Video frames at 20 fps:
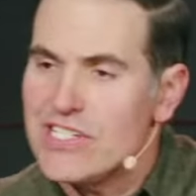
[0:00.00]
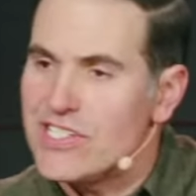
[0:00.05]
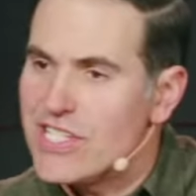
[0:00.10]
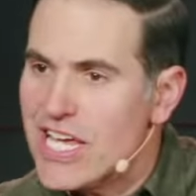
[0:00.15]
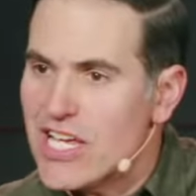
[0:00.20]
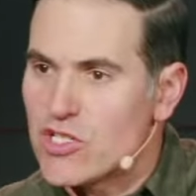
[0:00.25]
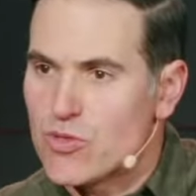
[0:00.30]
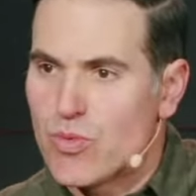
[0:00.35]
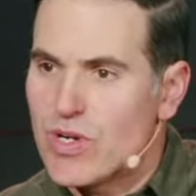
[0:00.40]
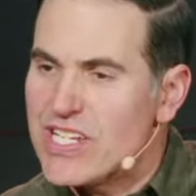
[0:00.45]
these
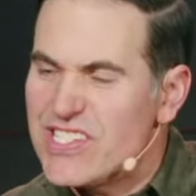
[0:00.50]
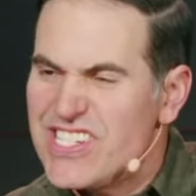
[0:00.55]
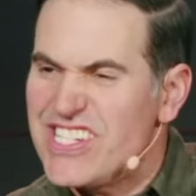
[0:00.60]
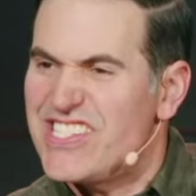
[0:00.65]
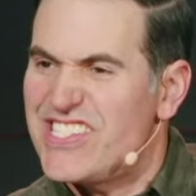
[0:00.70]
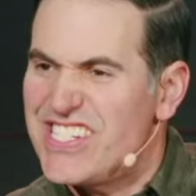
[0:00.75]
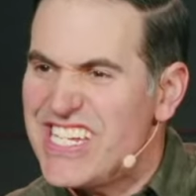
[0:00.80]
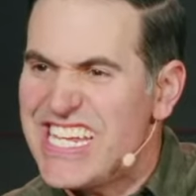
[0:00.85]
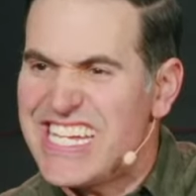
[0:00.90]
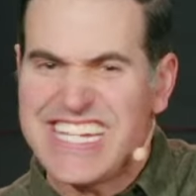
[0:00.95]
things. What has he
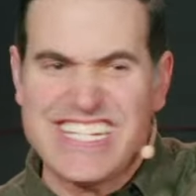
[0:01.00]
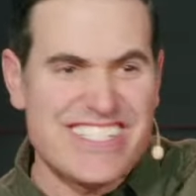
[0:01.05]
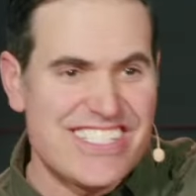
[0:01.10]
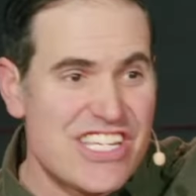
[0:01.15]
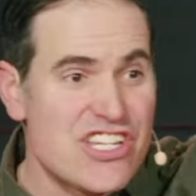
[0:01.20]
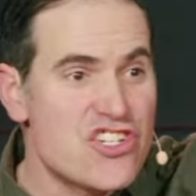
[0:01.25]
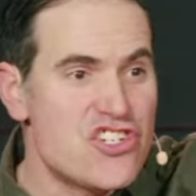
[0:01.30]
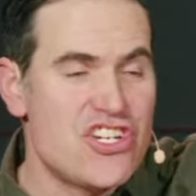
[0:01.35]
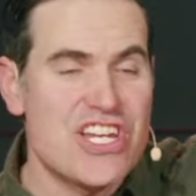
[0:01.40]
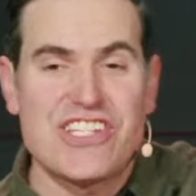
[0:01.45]
seen? He's
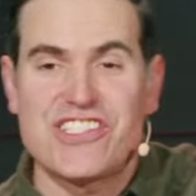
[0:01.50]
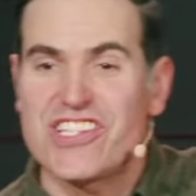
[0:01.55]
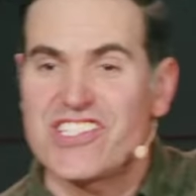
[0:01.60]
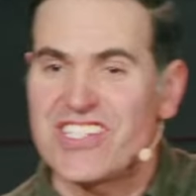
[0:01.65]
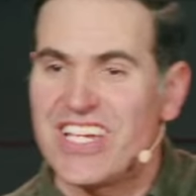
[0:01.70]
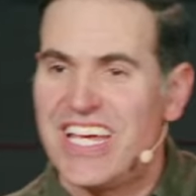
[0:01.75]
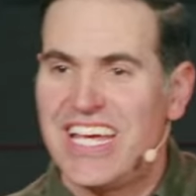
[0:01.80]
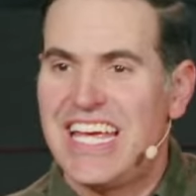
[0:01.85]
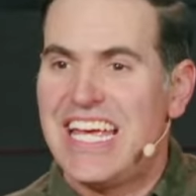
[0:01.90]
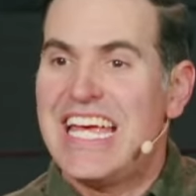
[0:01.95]
seen Jesus